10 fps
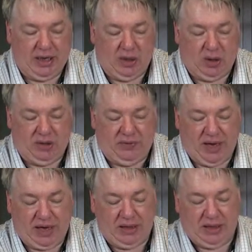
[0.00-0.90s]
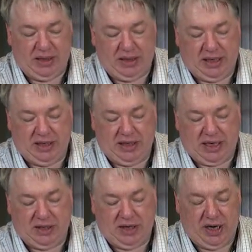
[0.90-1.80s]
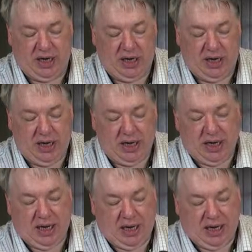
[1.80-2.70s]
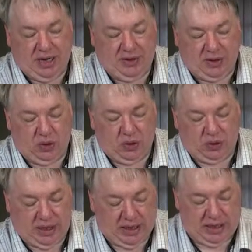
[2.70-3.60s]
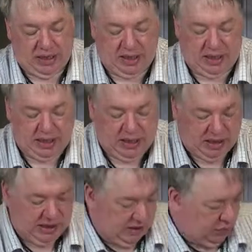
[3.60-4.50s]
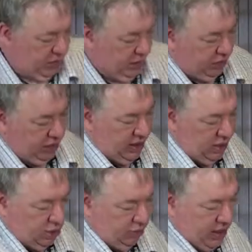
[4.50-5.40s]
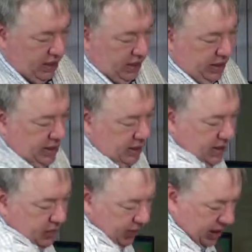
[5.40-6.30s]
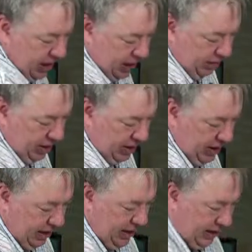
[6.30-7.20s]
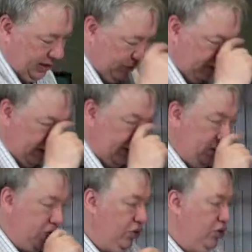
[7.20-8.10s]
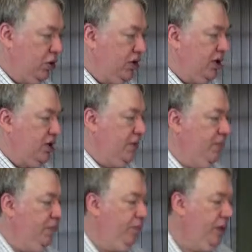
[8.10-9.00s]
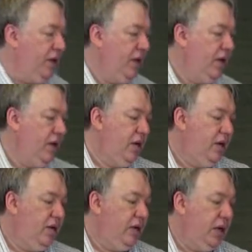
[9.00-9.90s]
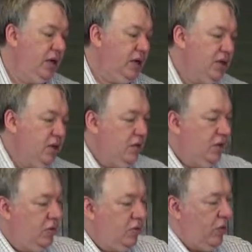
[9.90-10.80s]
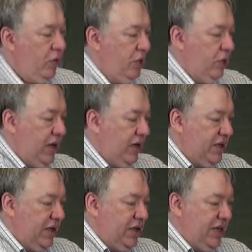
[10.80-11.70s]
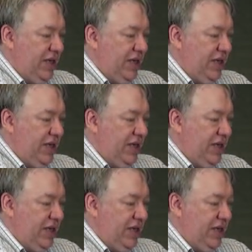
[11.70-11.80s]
Hall effect sensor in, and the hole then, the wire would then go back down the arm and into your control system. Right, so what we're going to do now is actually